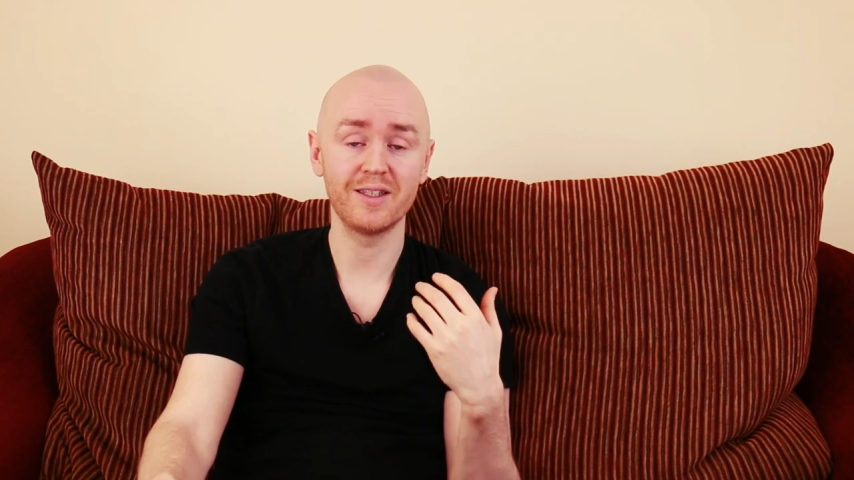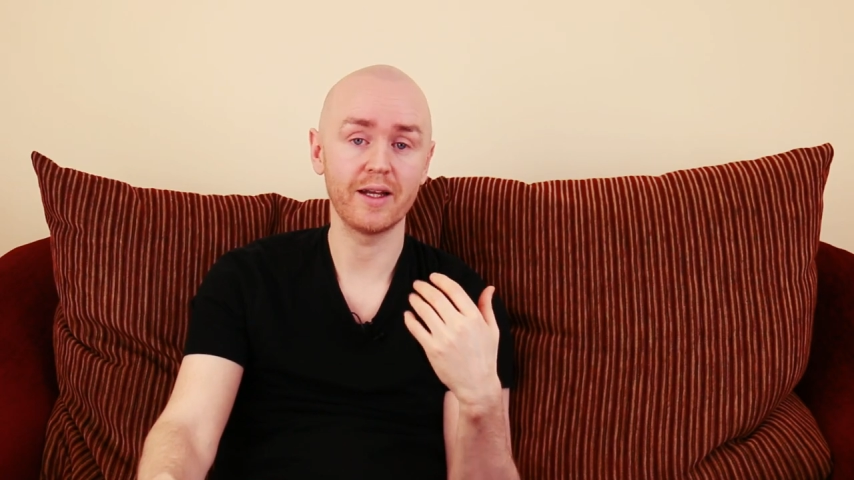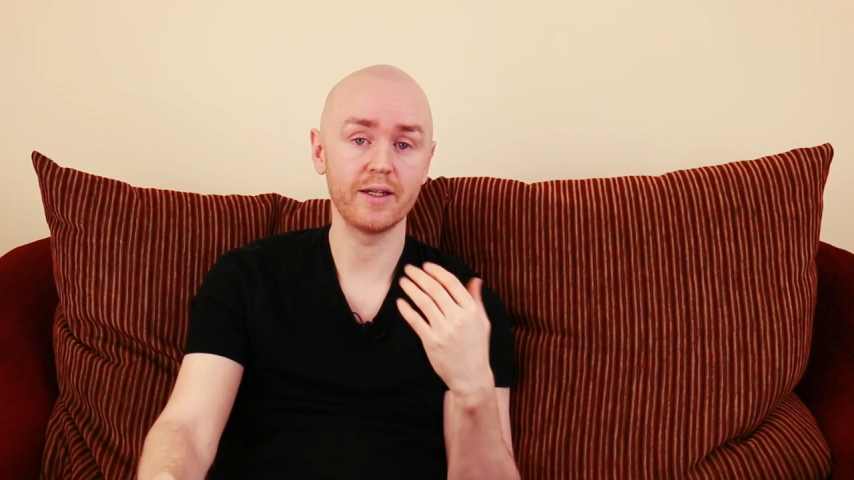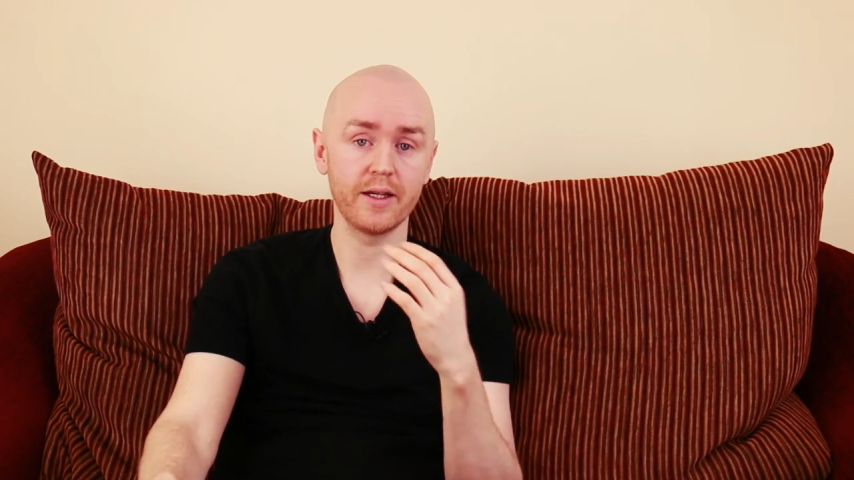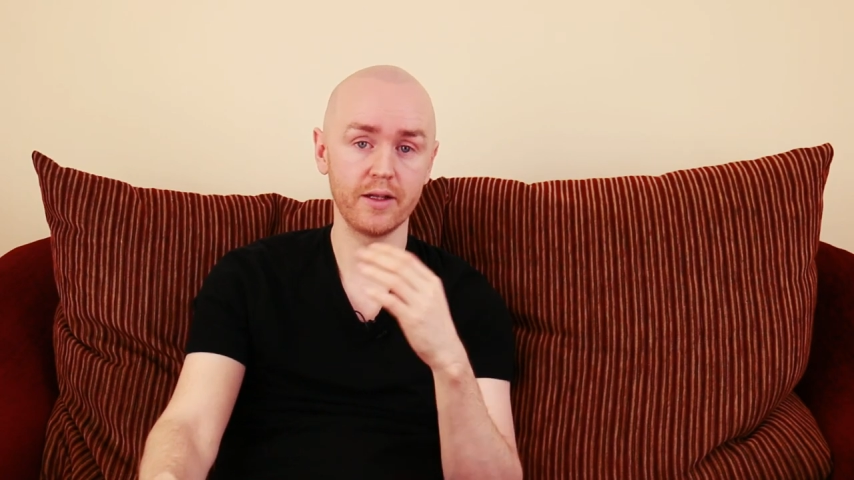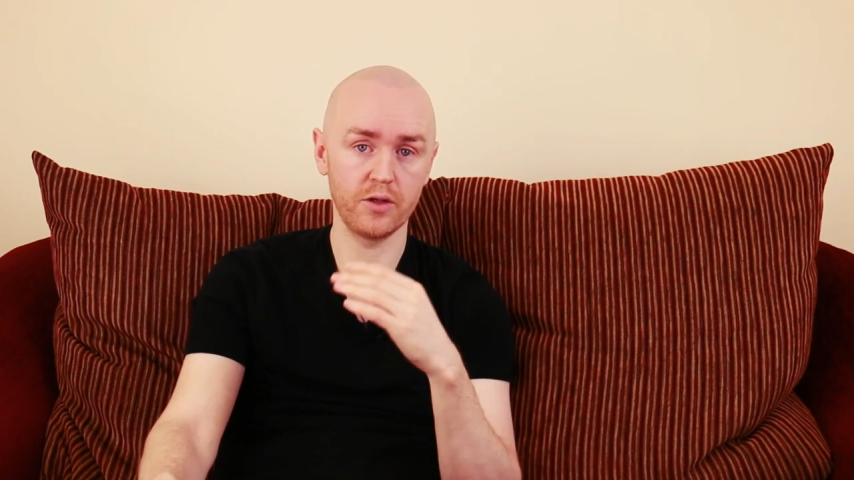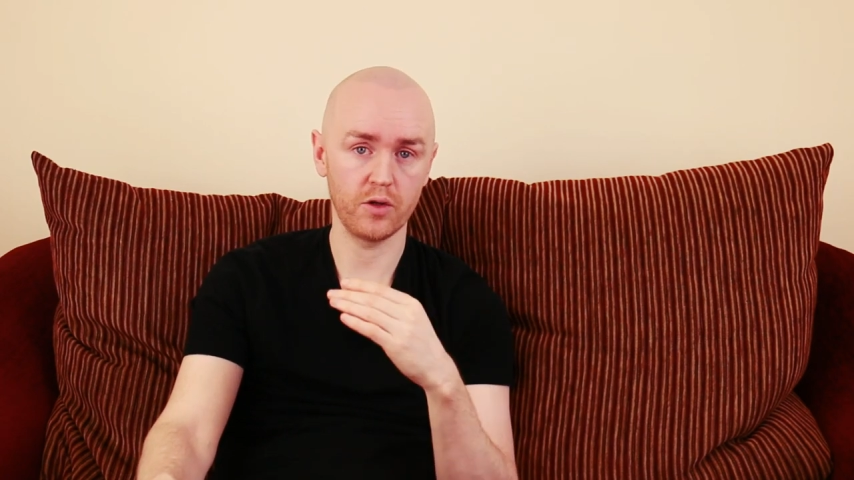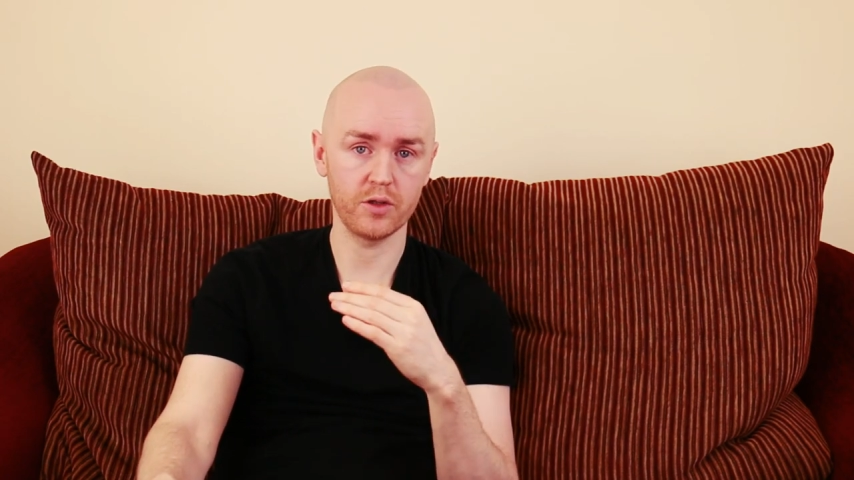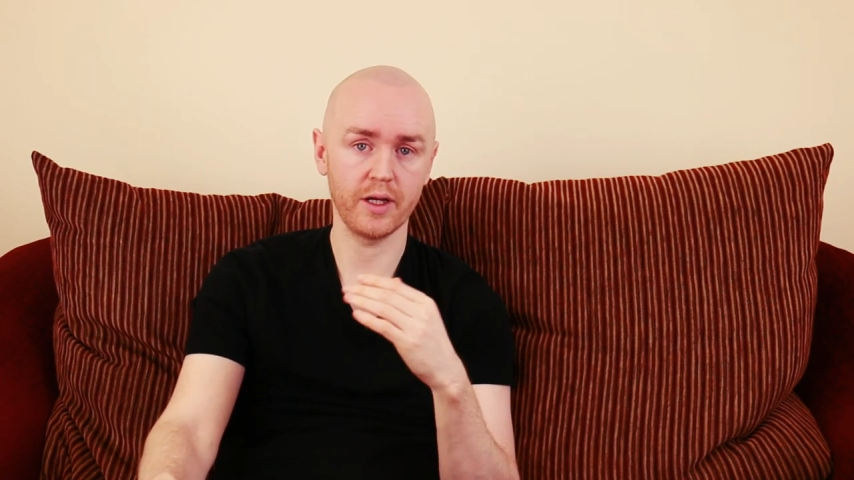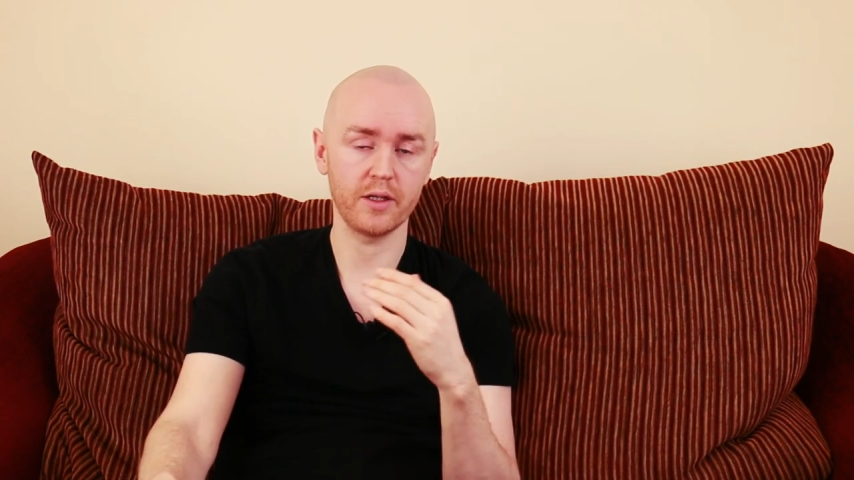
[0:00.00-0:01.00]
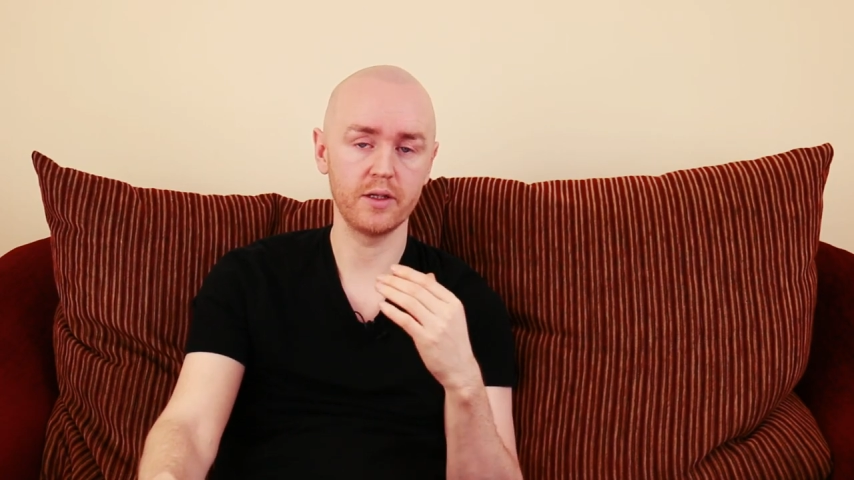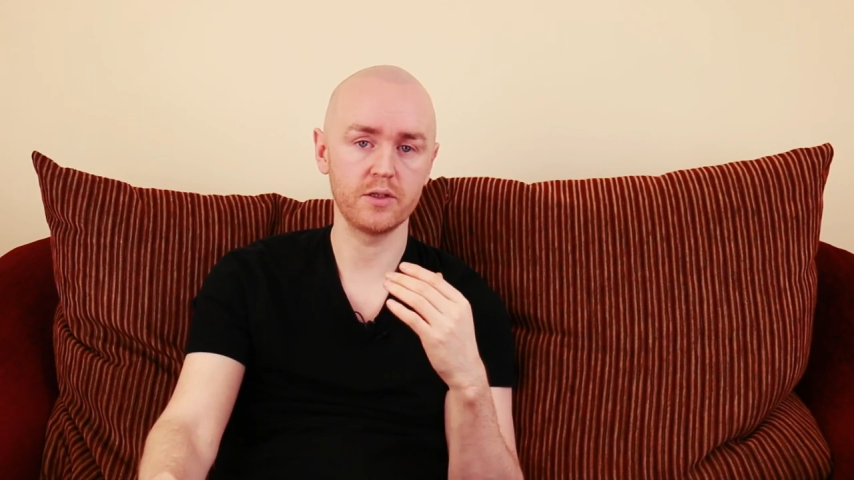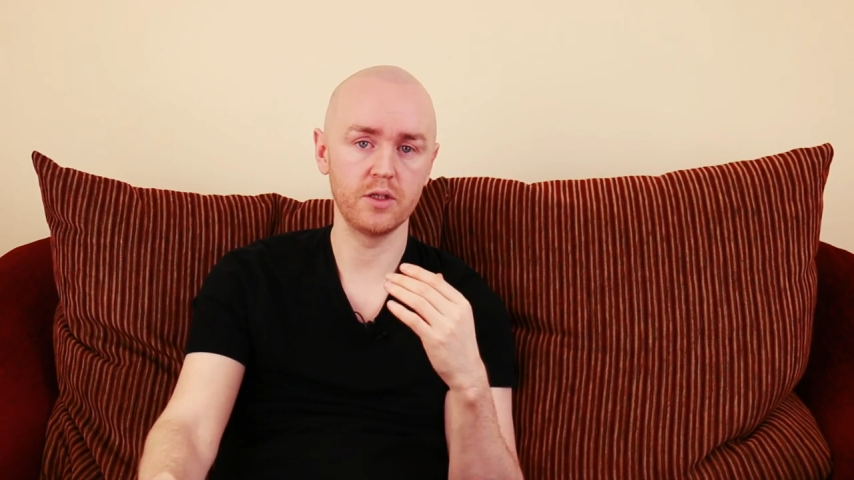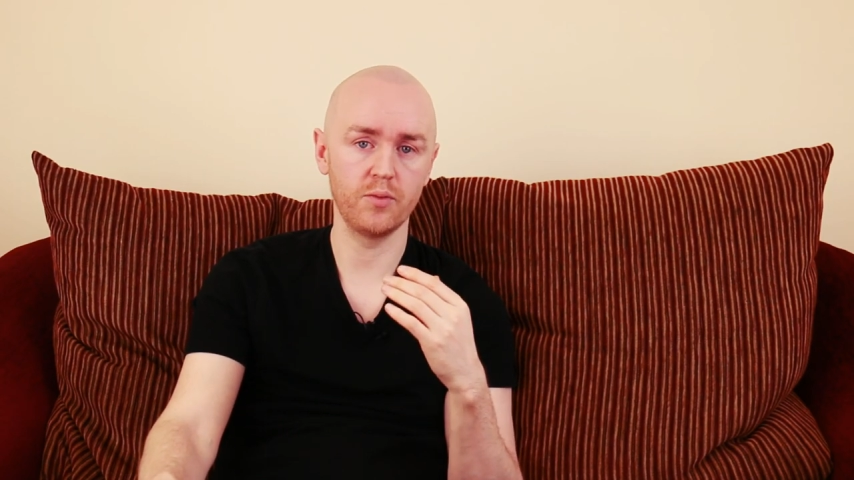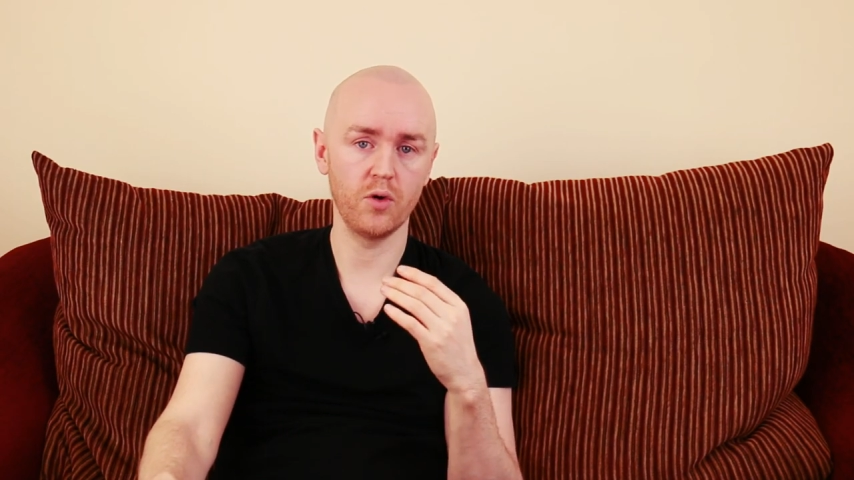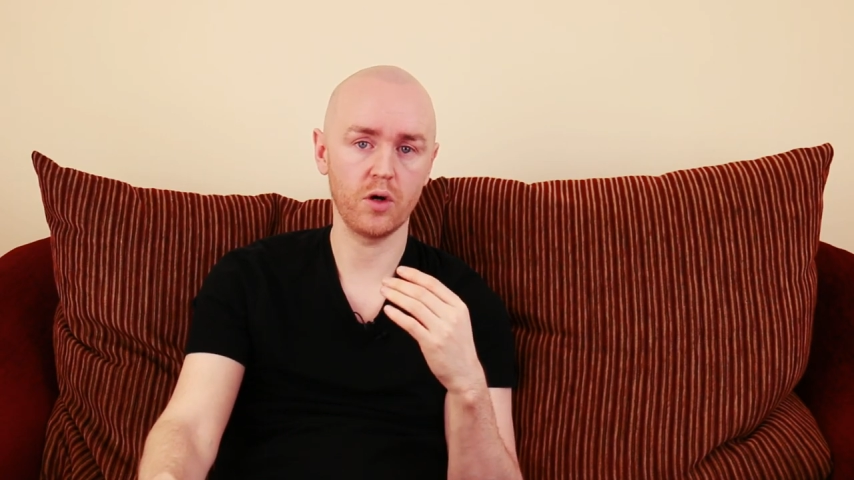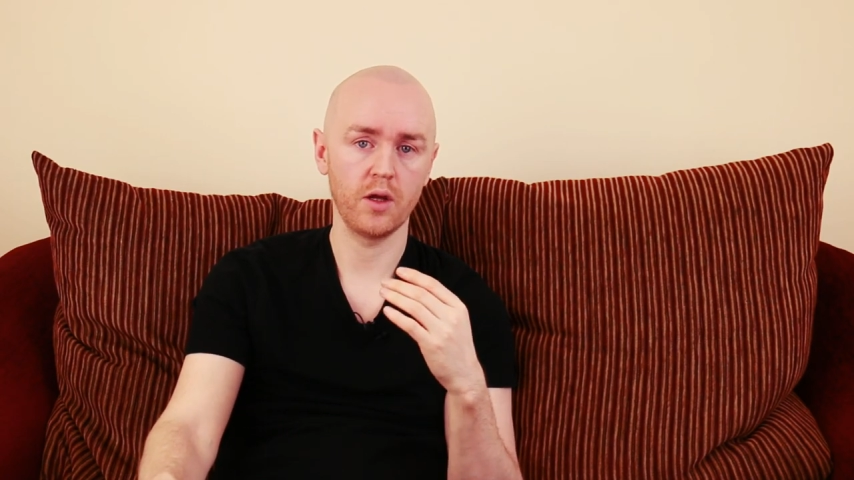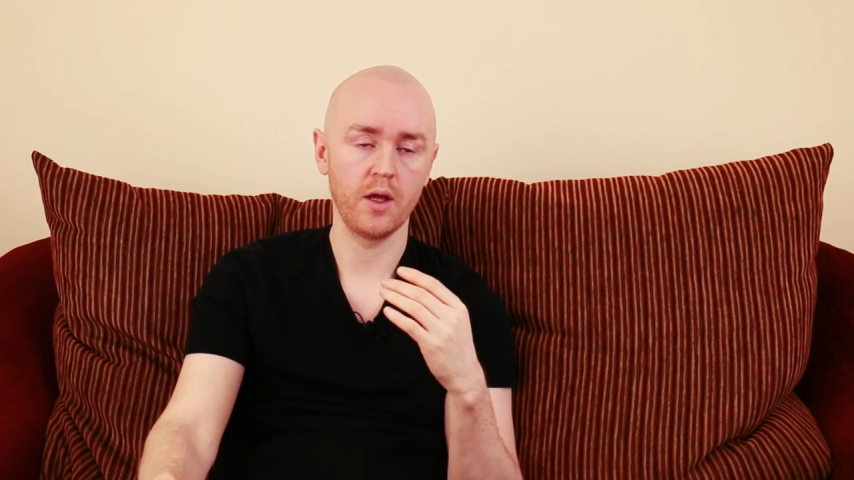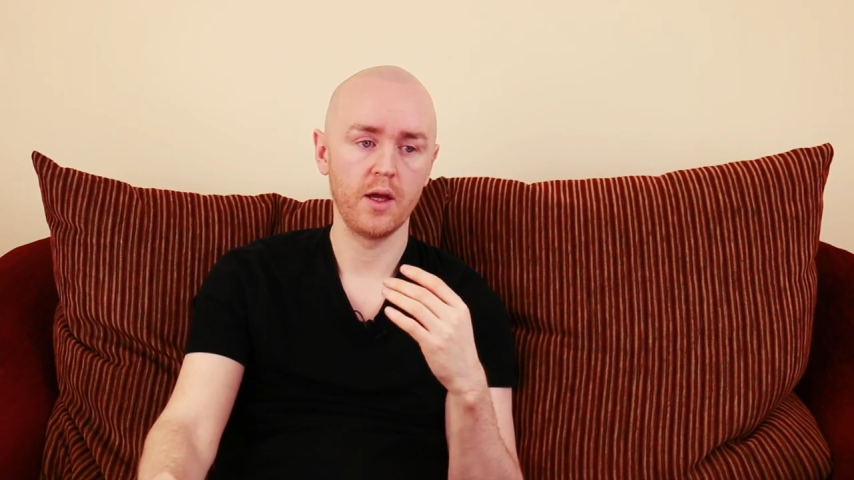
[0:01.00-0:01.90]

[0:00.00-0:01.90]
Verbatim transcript: technique and the other techniques in the book